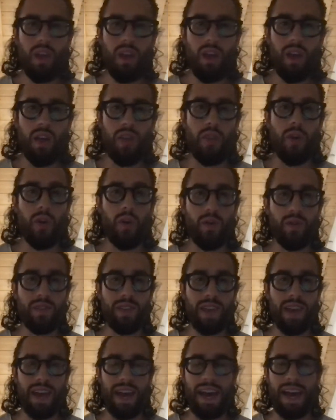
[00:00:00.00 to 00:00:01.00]
Those
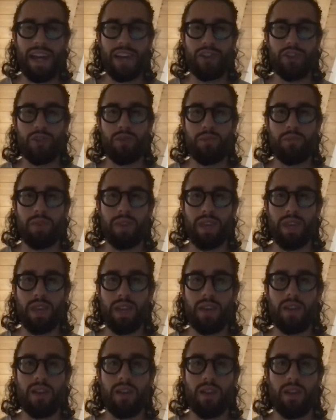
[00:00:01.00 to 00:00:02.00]
had to be,
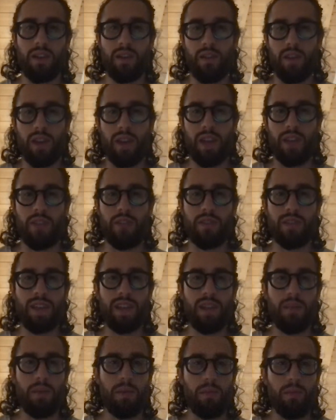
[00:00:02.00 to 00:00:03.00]
those had to
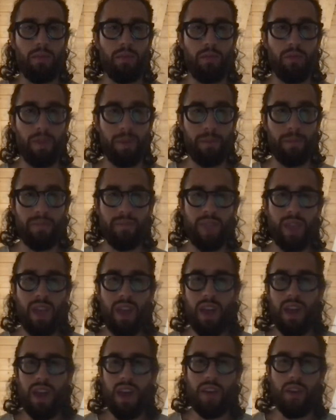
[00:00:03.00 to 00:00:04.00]
be proven.
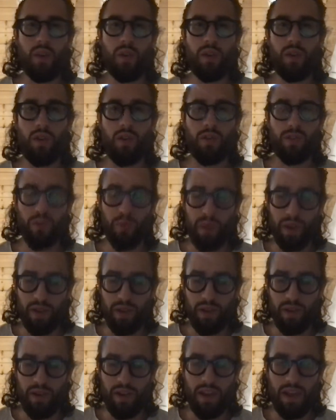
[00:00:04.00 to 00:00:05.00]
And the court also went
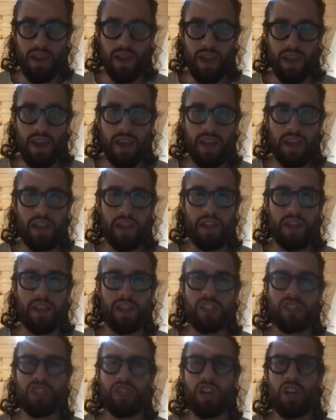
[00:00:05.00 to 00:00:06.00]
on a
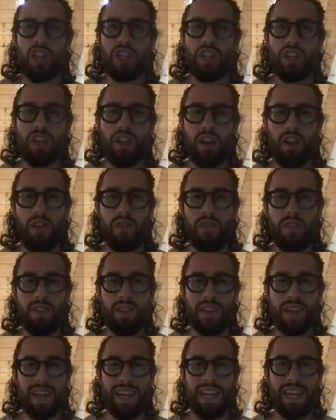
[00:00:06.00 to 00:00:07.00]
discussion of this
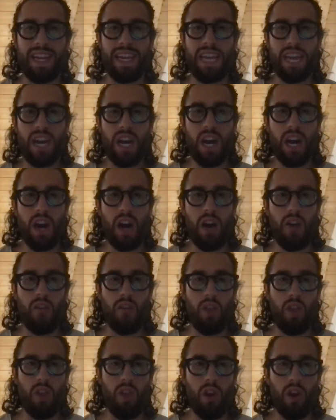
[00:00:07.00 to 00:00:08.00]
idea of
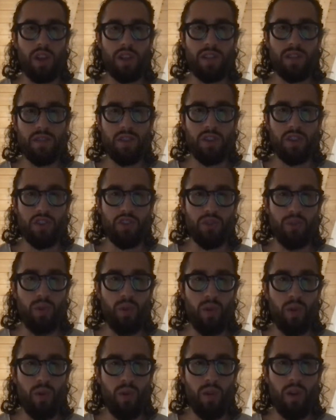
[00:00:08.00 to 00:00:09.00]
loss of
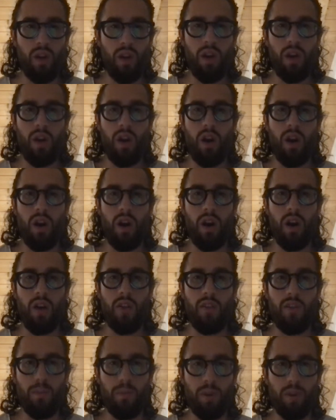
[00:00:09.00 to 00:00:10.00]
control
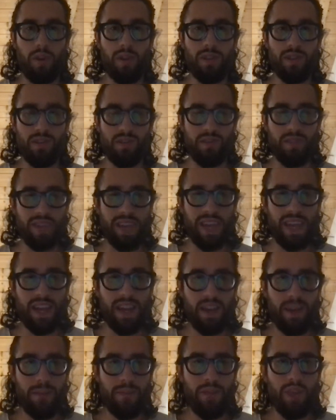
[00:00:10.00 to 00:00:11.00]
of personal
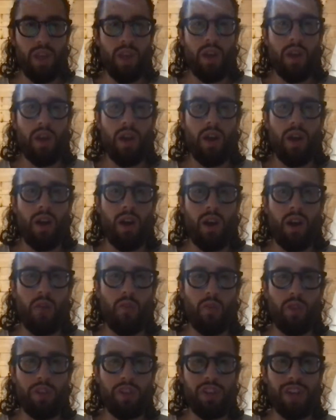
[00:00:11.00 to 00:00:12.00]
data,
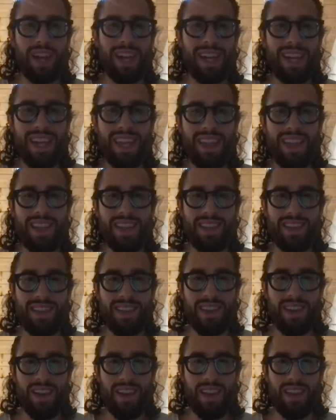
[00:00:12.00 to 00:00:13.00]
rejecting this
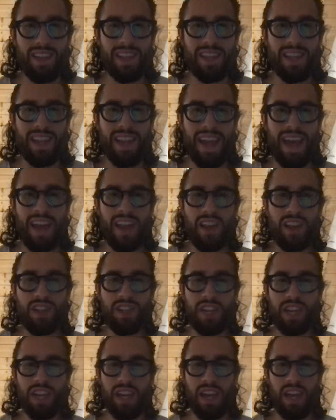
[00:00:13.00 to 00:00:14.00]
analogy
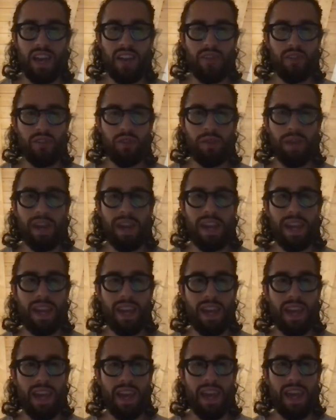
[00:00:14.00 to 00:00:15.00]
and kind of creating
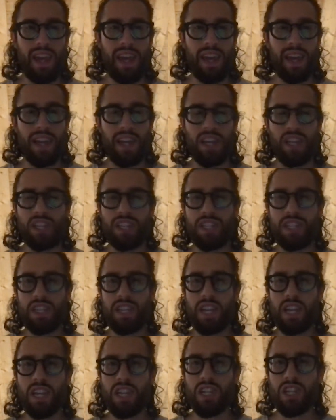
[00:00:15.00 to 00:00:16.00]
a
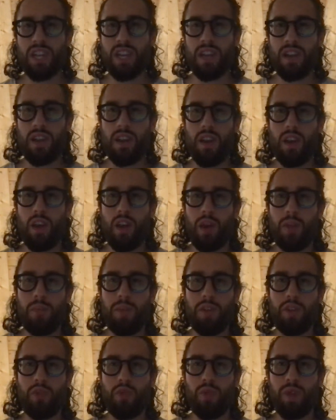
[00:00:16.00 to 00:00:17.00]
distinction
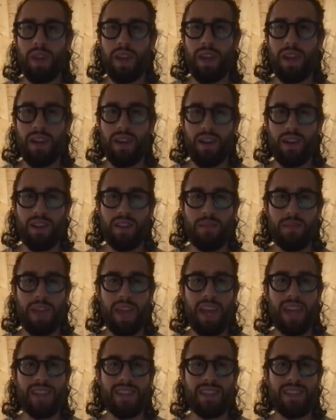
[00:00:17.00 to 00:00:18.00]
between some
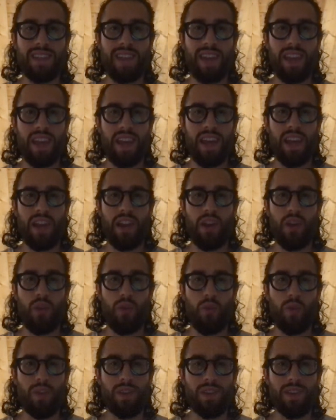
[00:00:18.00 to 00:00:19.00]
cases that had
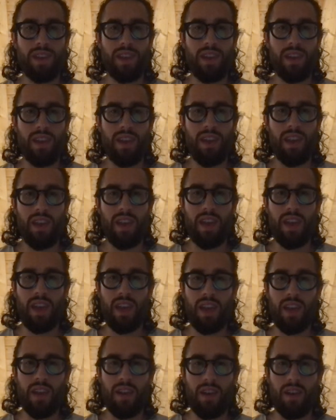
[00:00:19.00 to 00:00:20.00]
arisen in
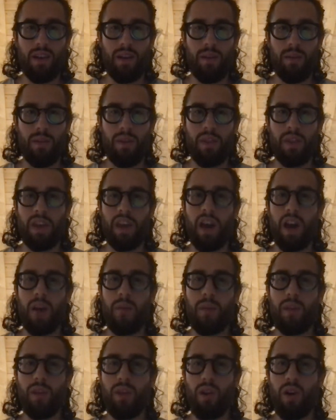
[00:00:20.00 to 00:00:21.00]
the common
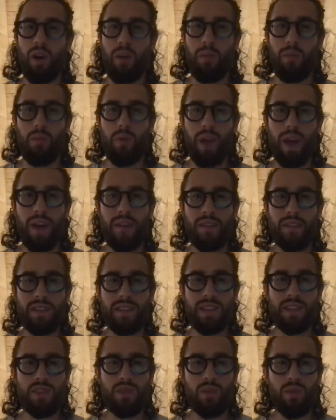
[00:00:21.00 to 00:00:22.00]
law privacy
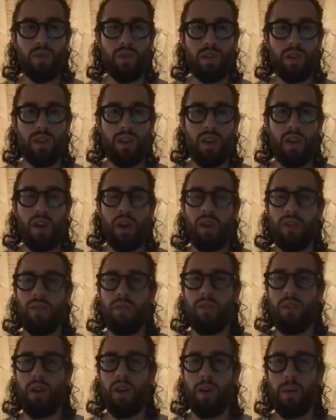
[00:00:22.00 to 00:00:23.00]
tort
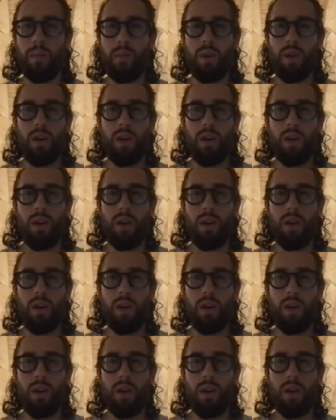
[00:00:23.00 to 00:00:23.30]
from